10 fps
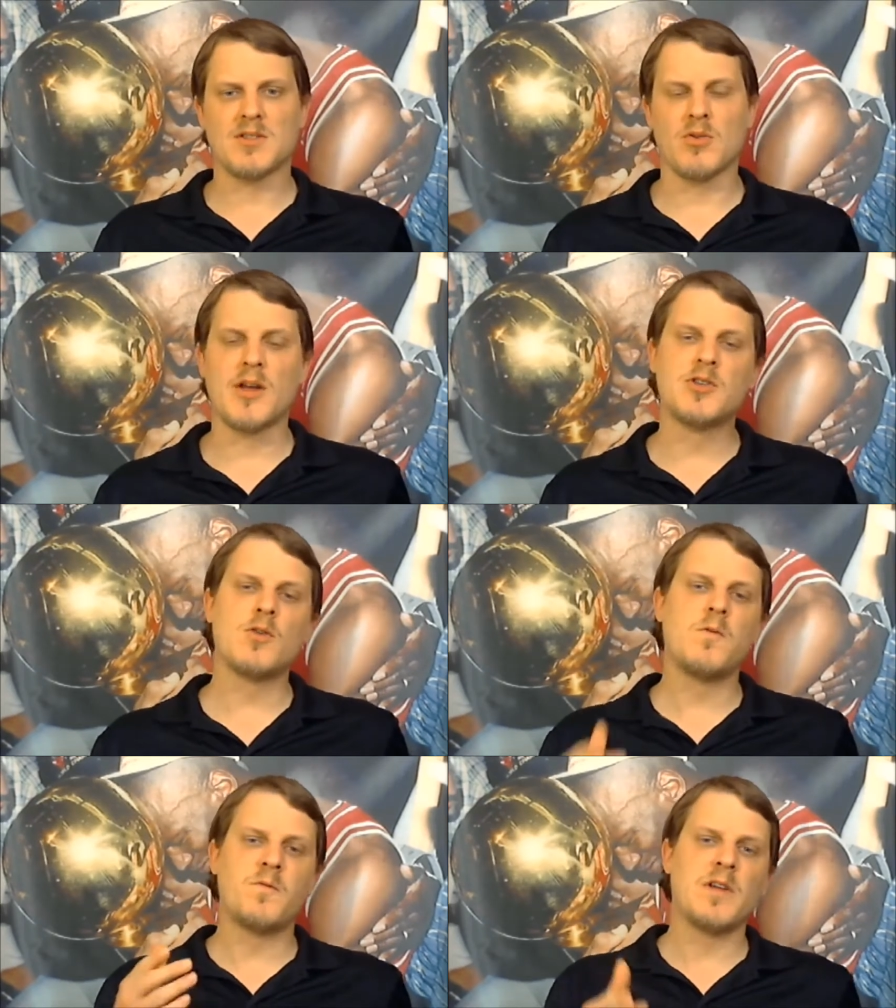So I
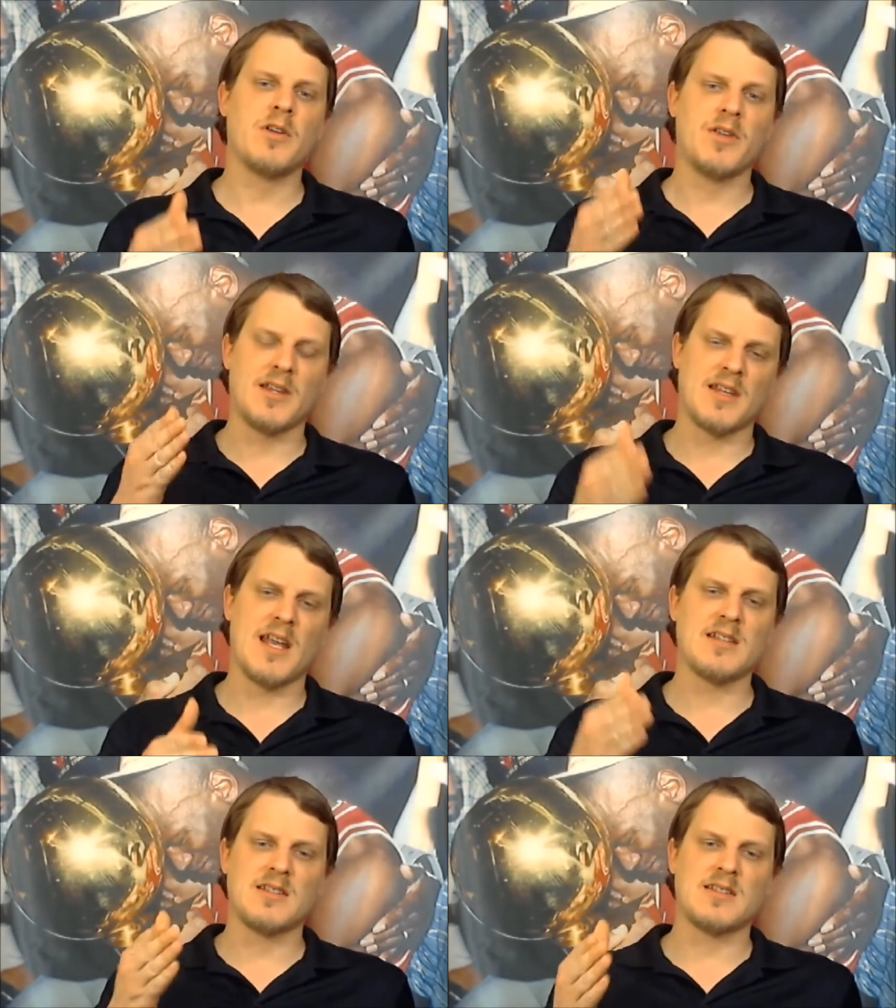do feel that the
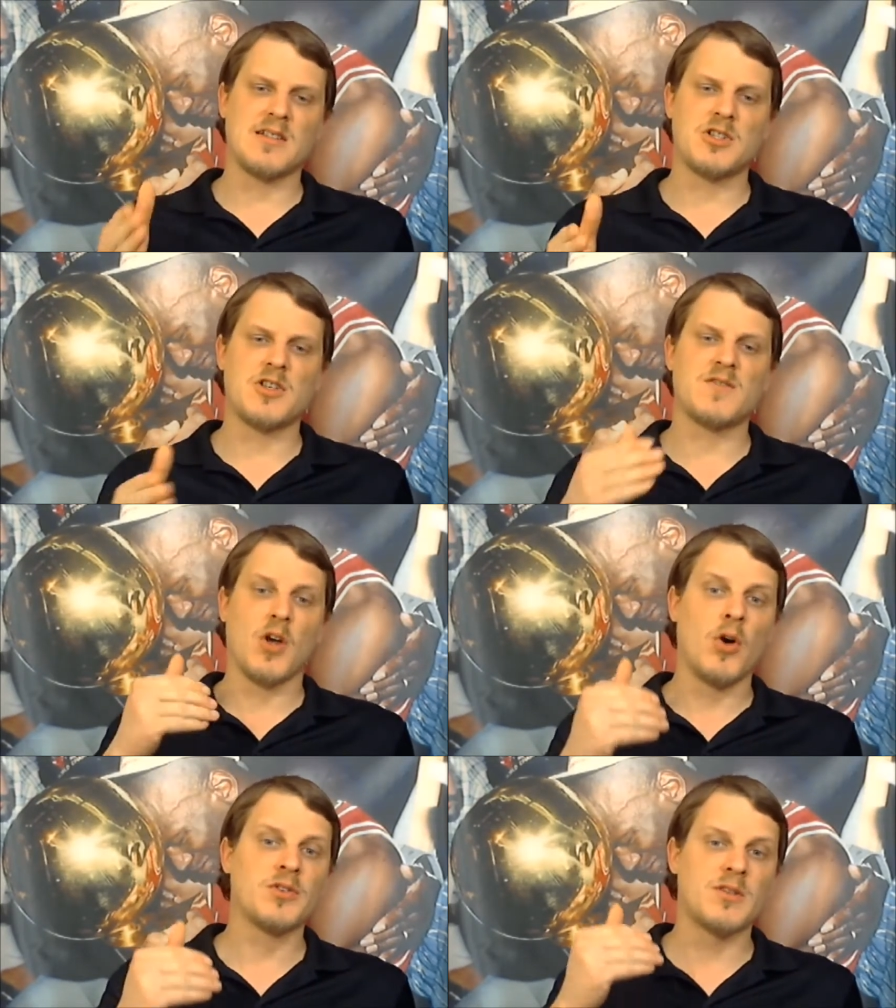Kansas City
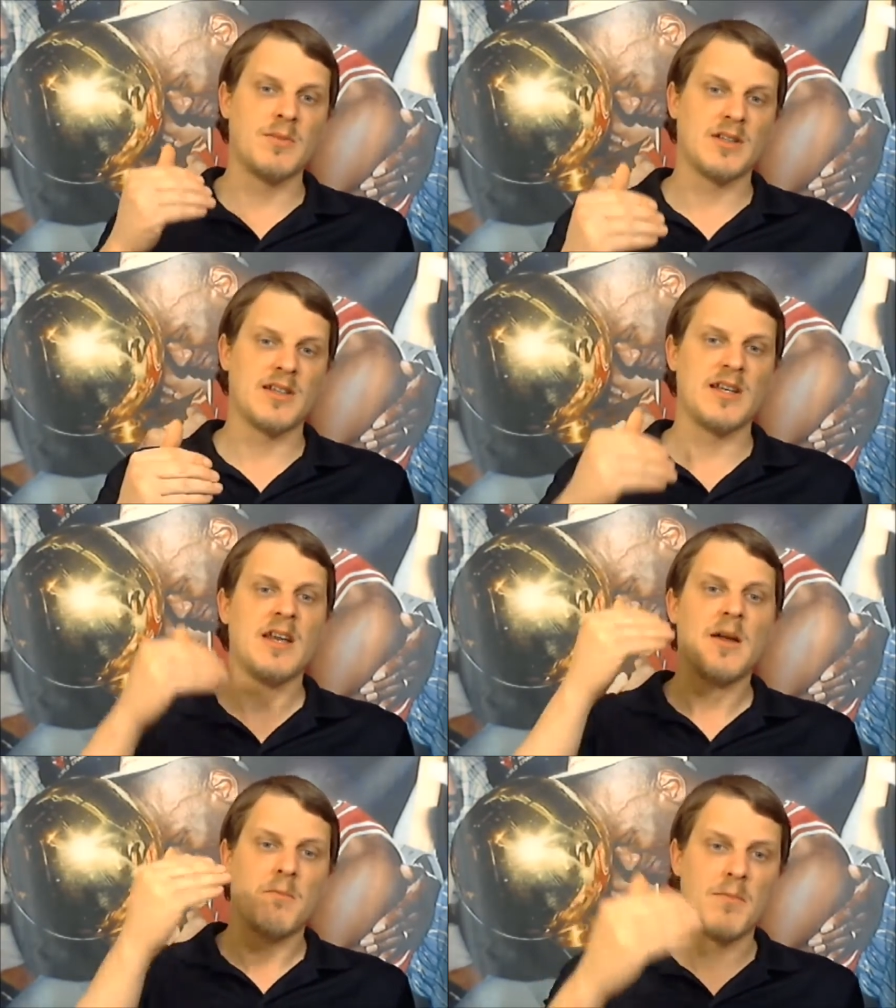Chiefs ultimately
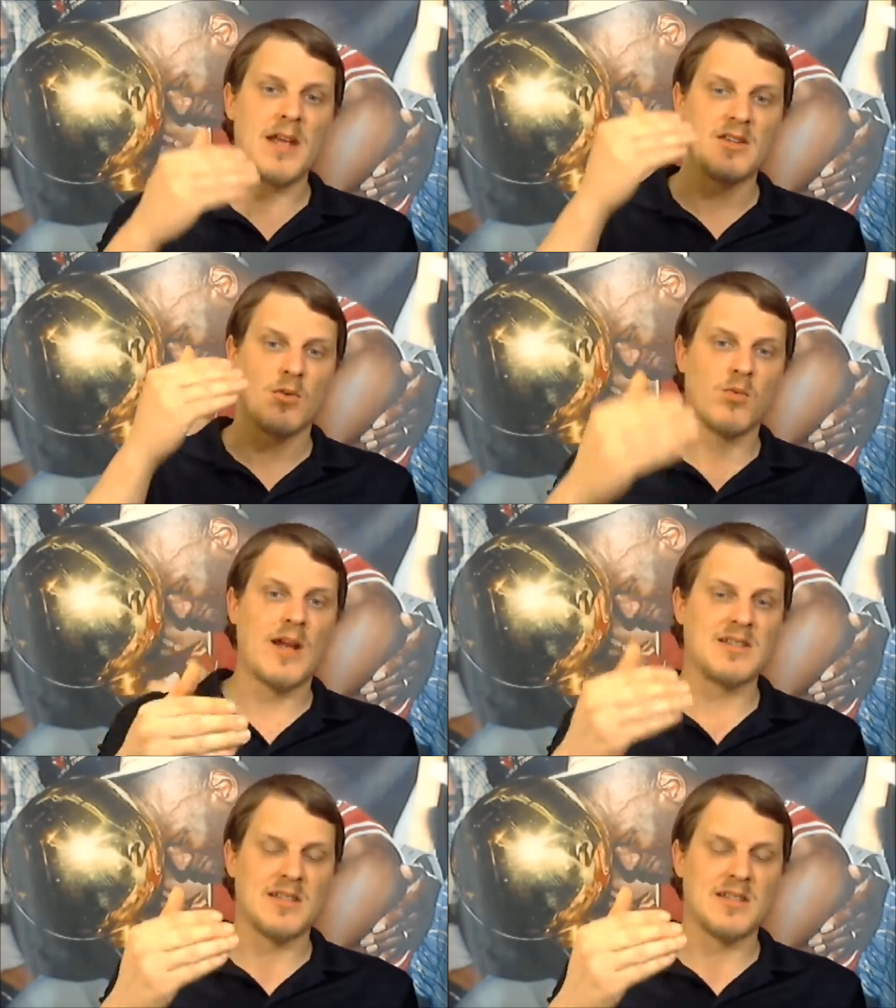made the right